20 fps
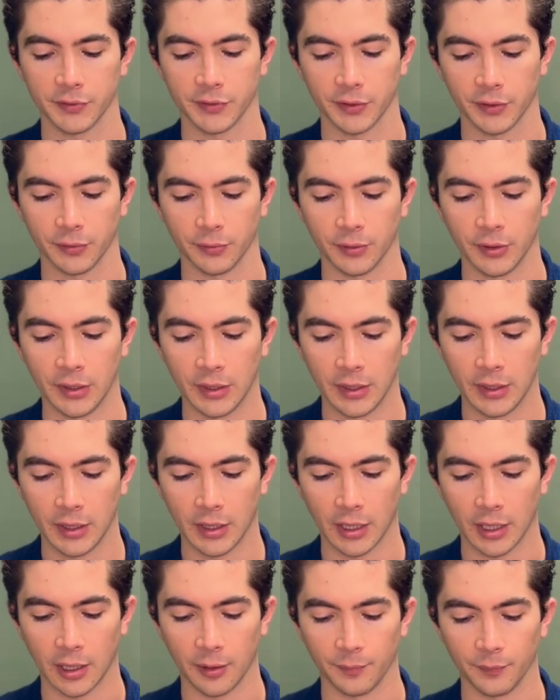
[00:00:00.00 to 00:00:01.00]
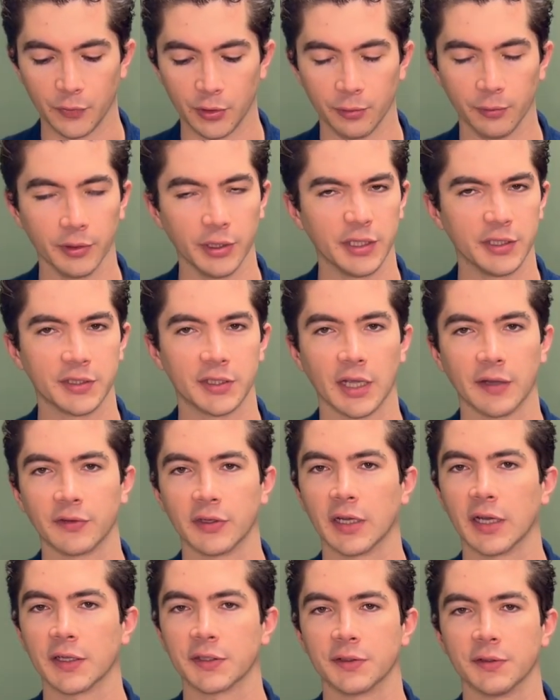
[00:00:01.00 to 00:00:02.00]
So you really just have
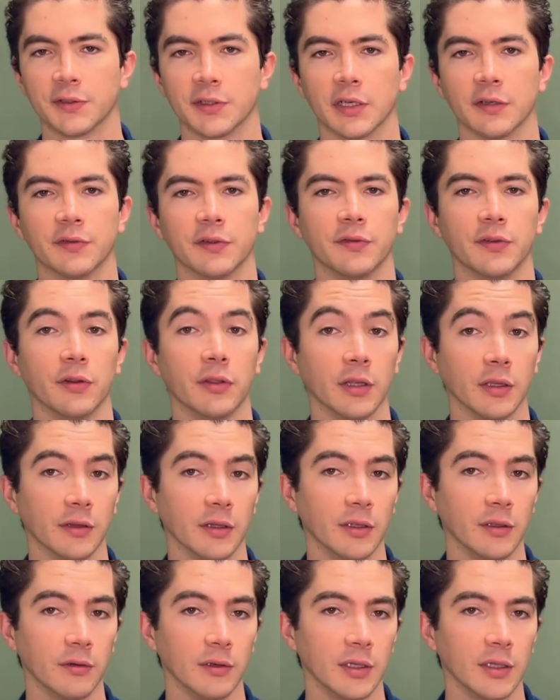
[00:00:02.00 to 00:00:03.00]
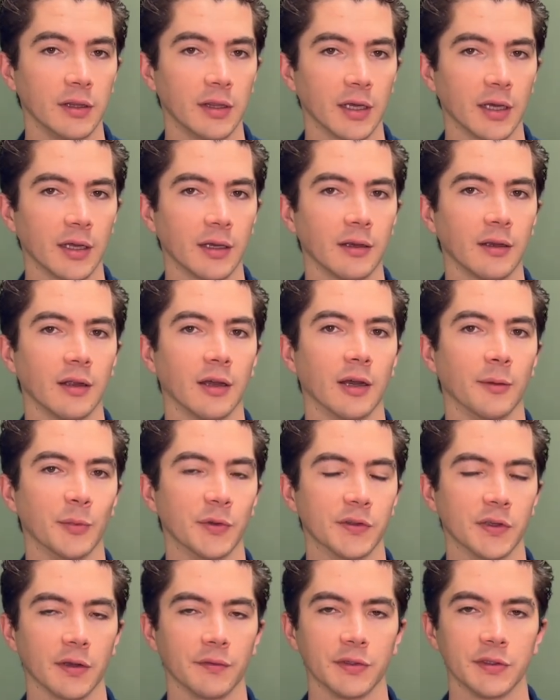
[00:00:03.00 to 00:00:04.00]
to ask yourself if you think that you need that.
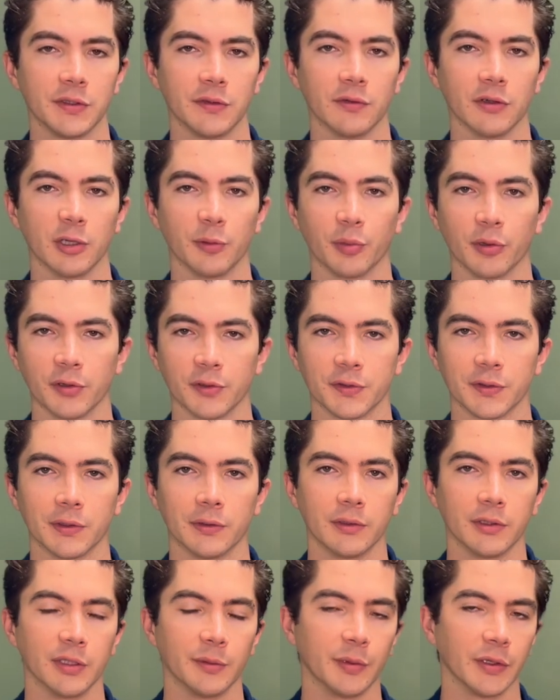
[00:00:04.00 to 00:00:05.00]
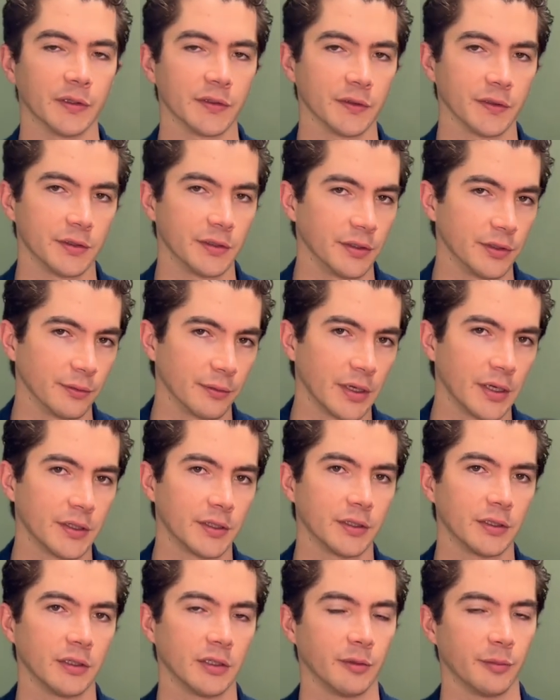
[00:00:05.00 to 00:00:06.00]
It's obviously very personal. It depends on the
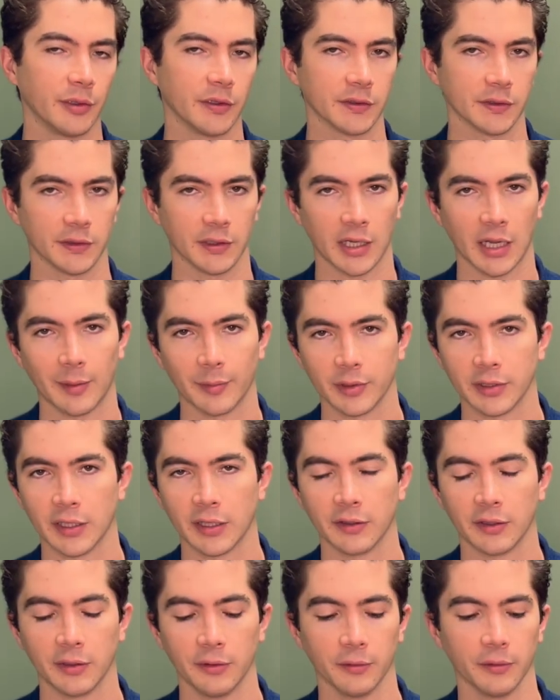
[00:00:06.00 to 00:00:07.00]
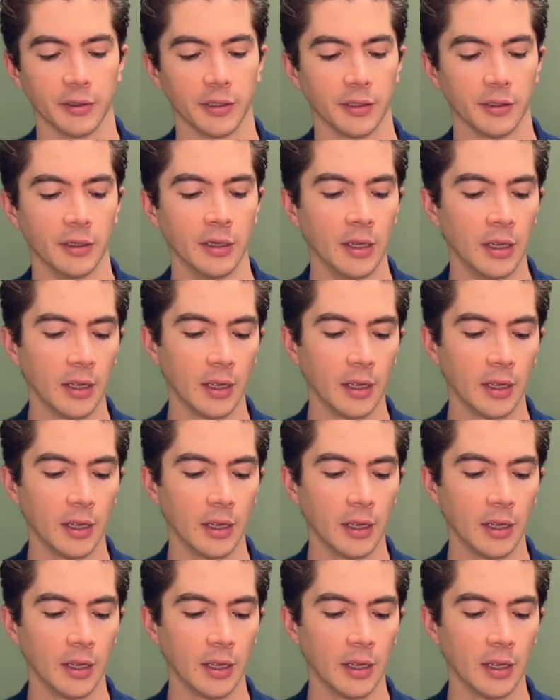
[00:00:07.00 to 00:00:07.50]
situation. It depends on the habitat that you're in.